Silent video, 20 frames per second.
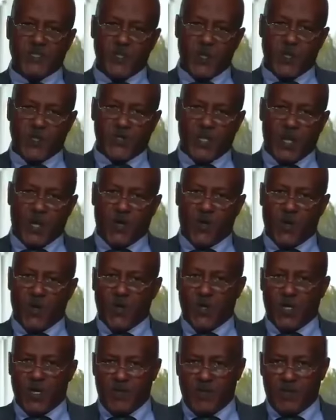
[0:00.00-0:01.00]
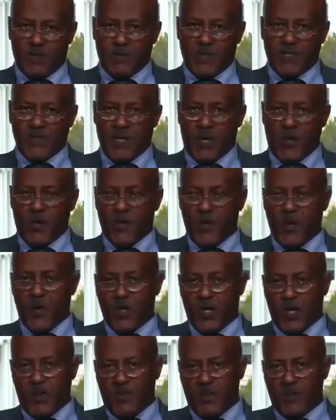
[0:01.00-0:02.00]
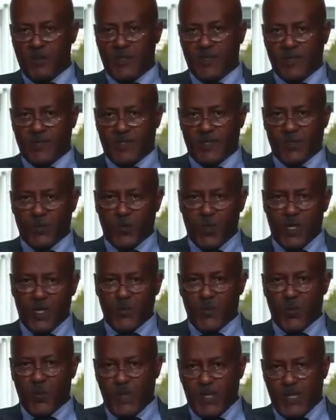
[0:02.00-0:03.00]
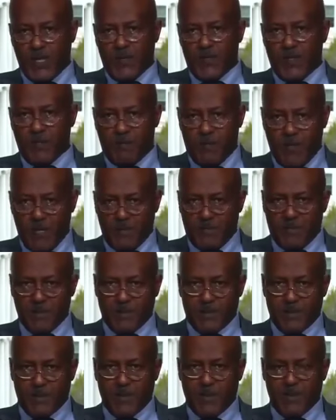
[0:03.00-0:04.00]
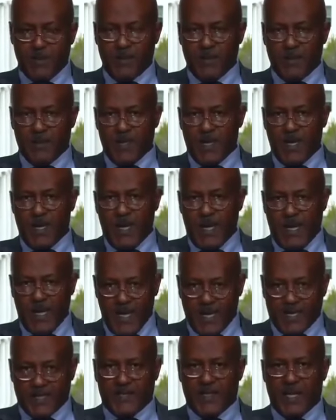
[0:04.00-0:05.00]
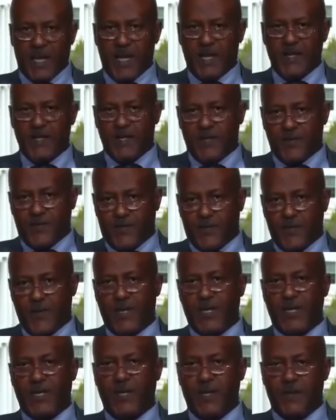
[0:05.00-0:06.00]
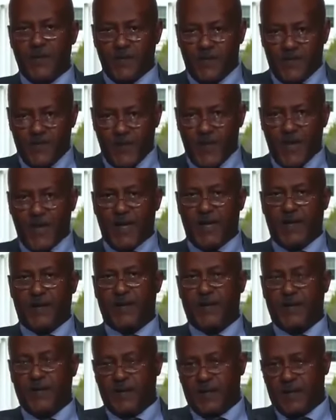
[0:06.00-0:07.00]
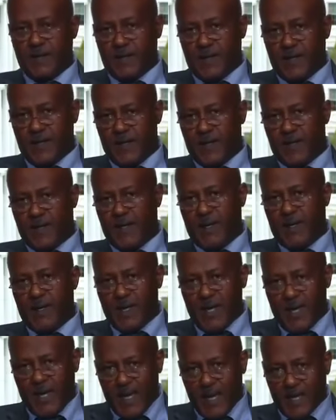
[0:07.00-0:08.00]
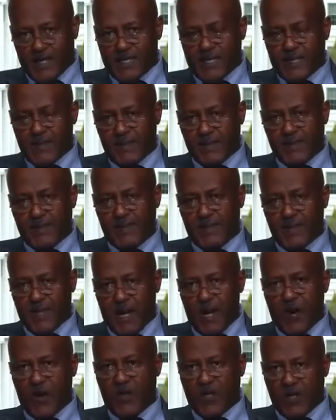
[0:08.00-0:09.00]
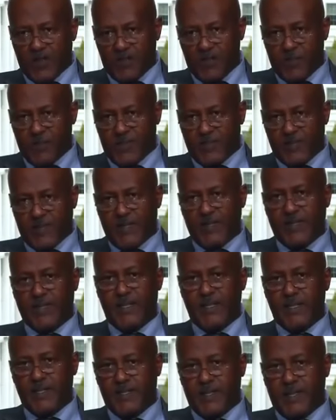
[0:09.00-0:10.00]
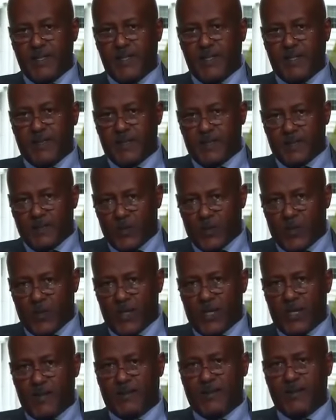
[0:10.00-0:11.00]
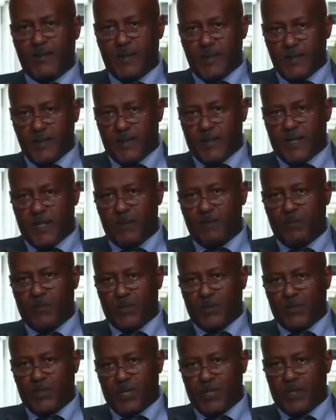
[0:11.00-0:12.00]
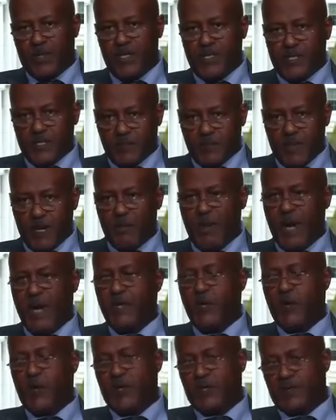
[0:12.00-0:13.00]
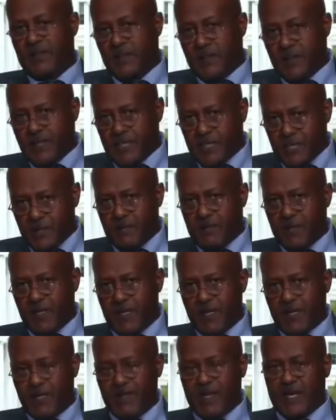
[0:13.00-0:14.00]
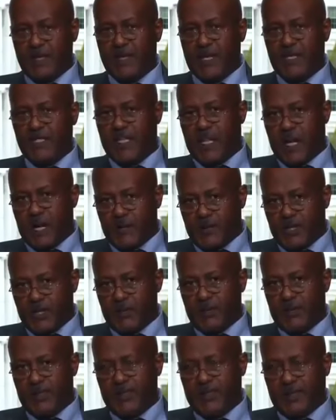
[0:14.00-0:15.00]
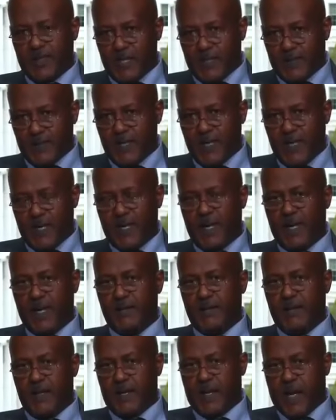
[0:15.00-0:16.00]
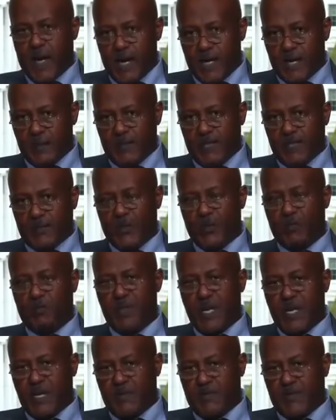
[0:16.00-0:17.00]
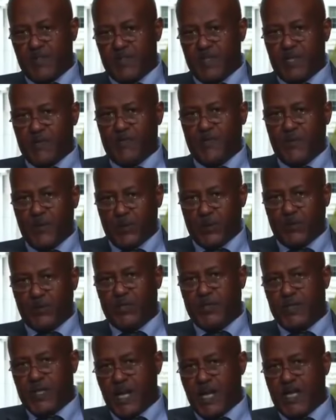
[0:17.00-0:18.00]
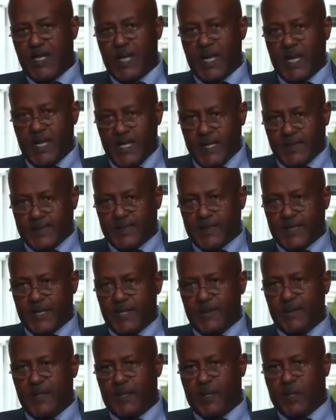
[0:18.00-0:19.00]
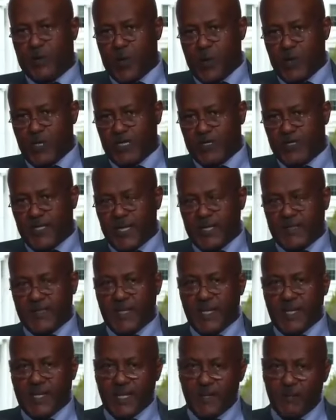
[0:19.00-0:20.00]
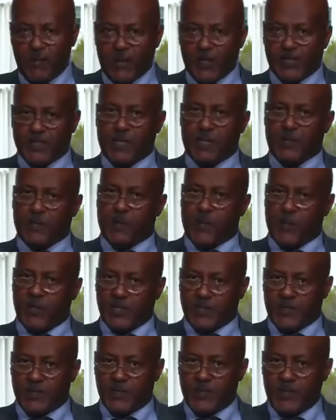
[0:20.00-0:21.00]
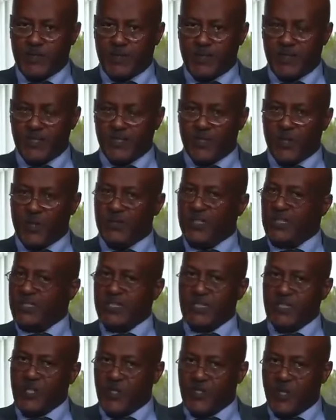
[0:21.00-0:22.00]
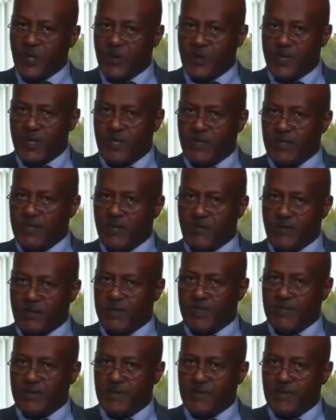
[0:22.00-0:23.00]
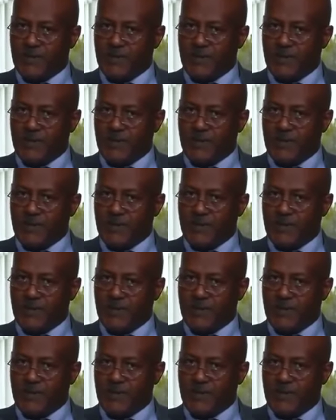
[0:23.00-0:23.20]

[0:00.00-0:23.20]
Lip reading: is not our own government. Our own government is when we, the people, elect under free, fair elections our government. This is a dictatorial, tyrannical, brutal regime, a minority regime that has captured the state and the economy to benefit a few Tigrayan elites and their cronies, ethnic and political cronies. So this is not our government.